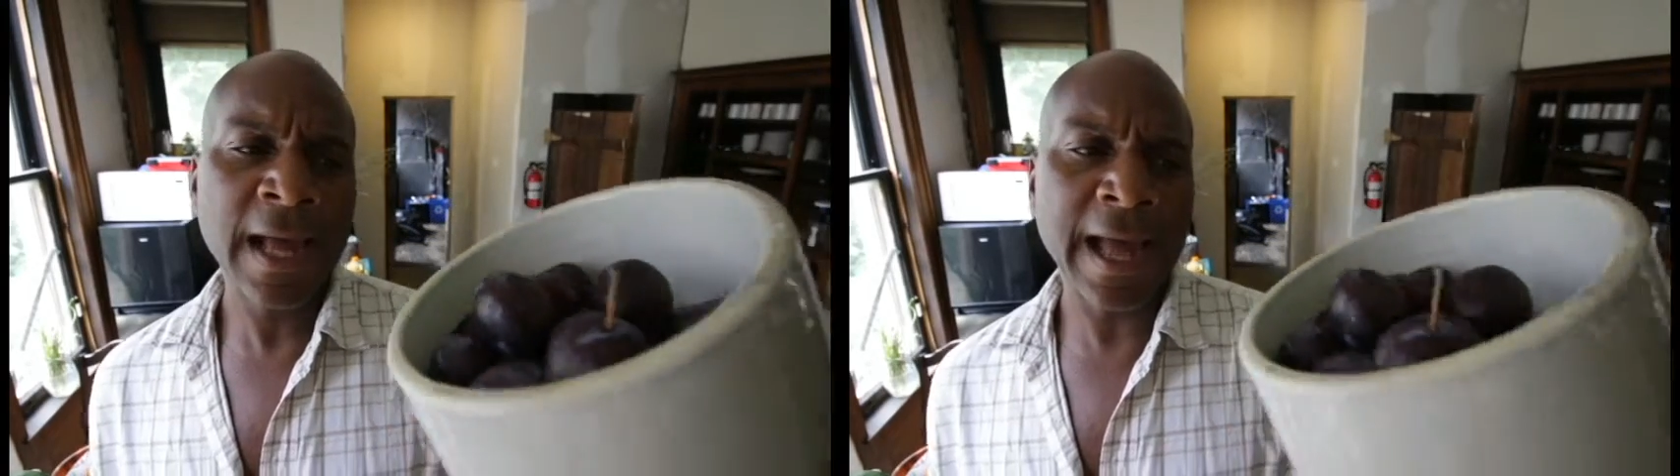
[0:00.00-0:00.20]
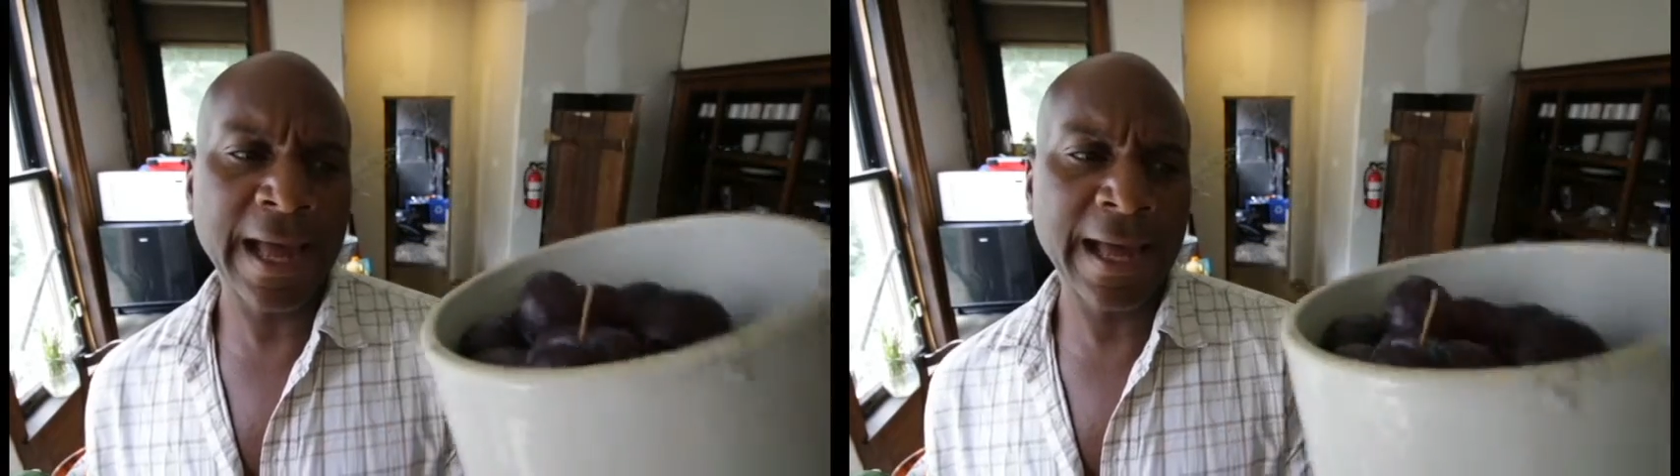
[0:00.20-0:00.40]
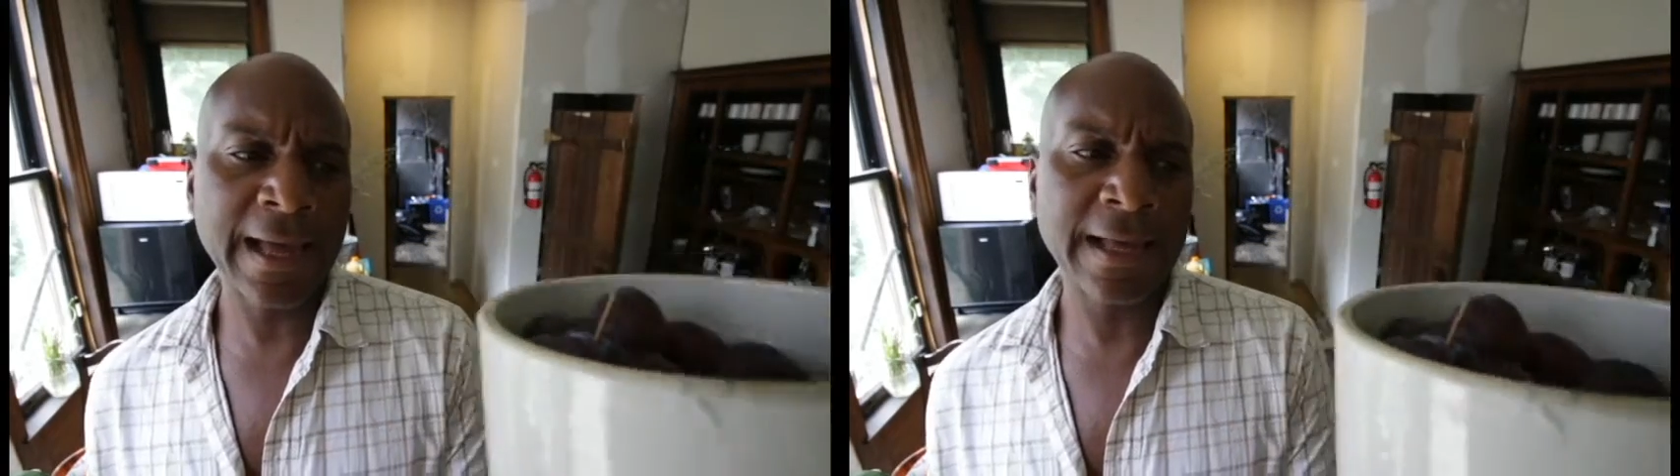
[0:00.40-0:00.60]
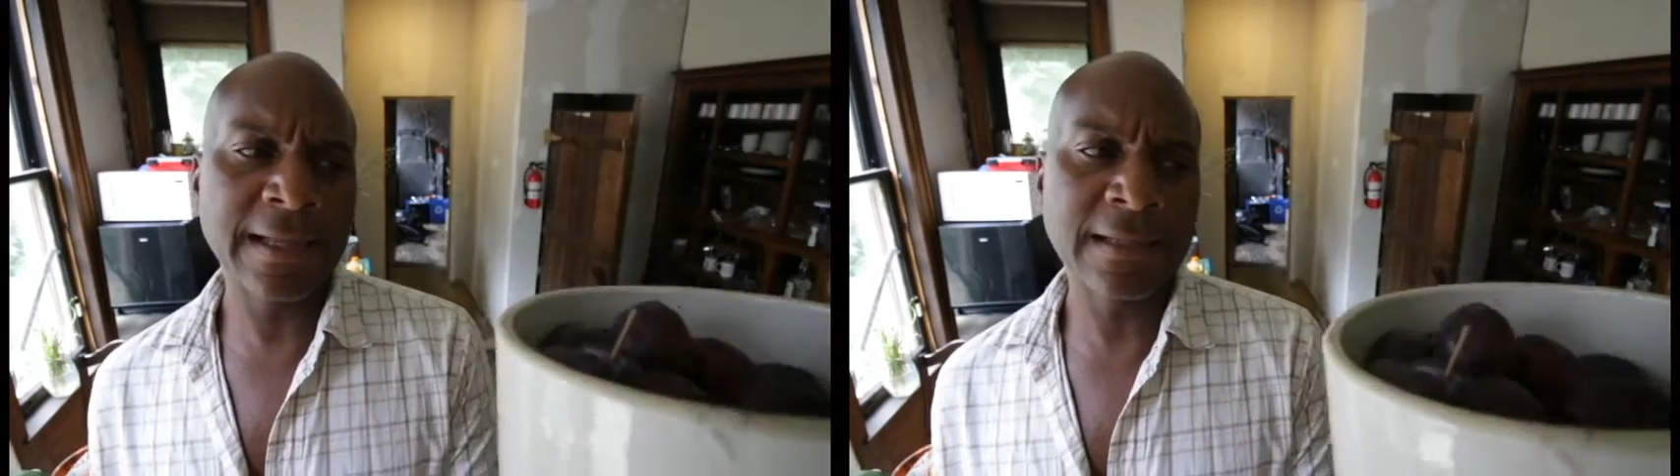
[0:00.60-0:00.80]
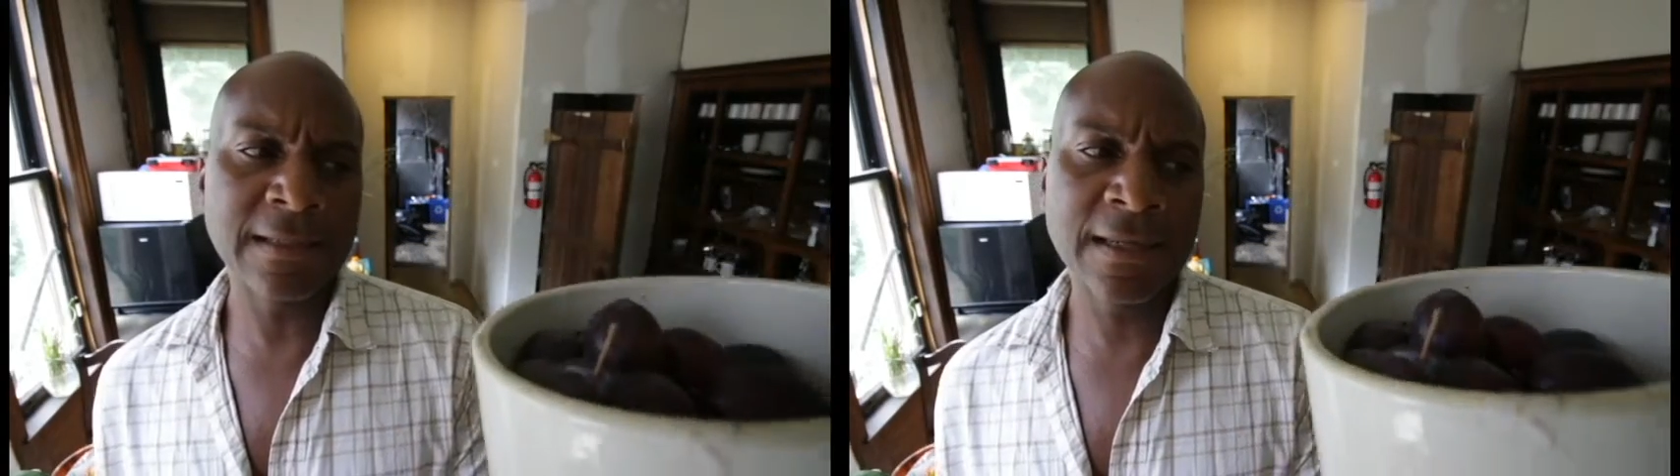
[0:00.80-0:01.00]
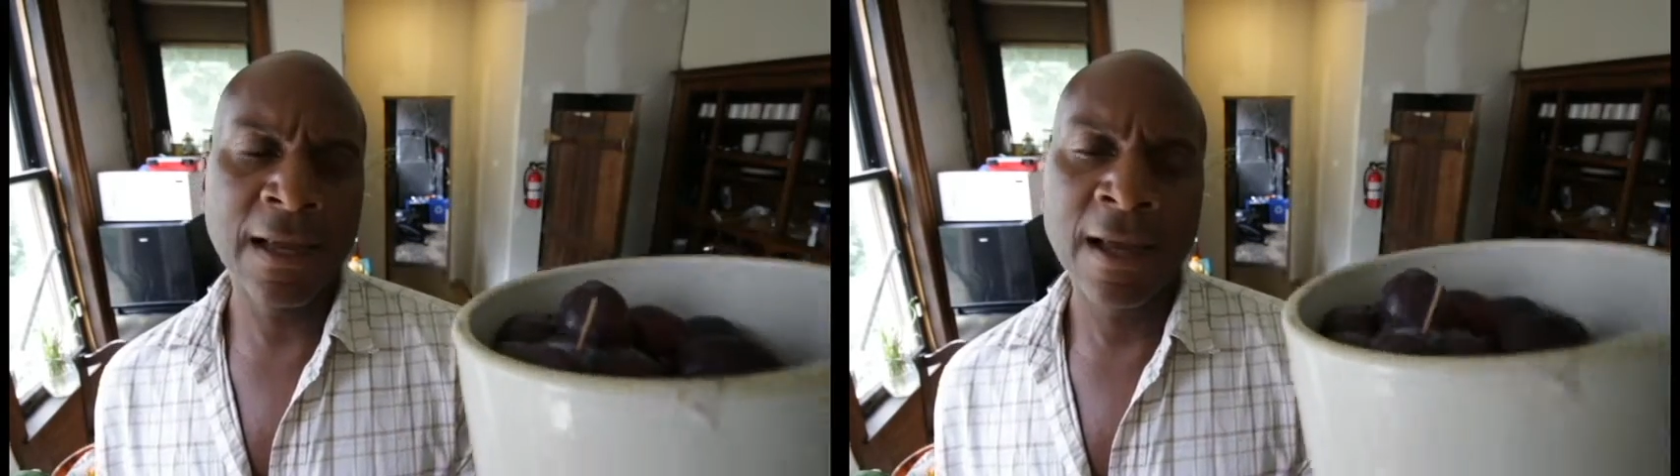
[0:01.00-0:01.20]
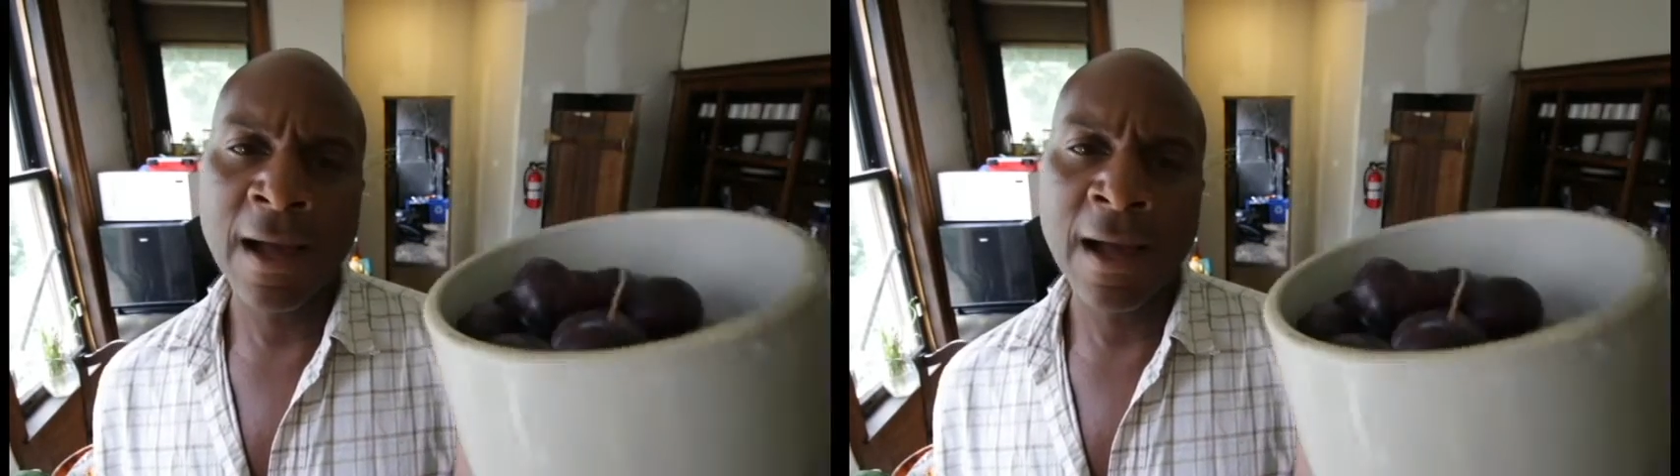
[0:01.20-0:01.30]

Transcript: and